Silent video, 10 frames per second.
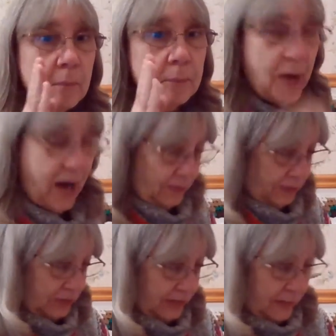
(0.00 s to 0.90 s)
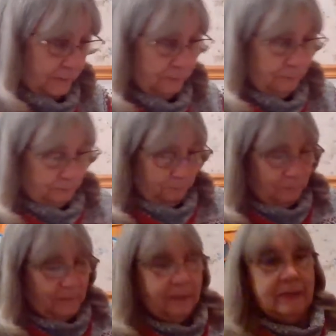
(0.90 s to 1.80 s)
Brown. Okay.
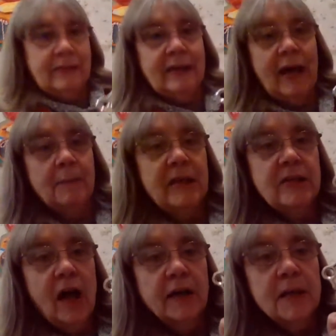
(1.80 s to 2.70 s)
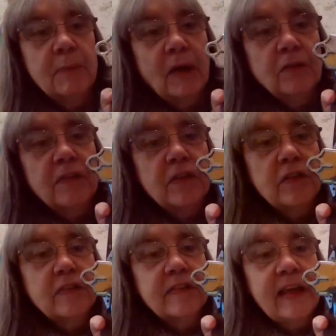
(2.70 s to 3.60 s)
How many doggy bones do
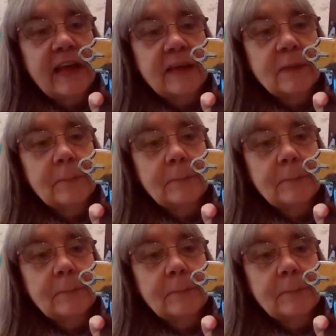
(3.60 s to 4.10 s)
you see?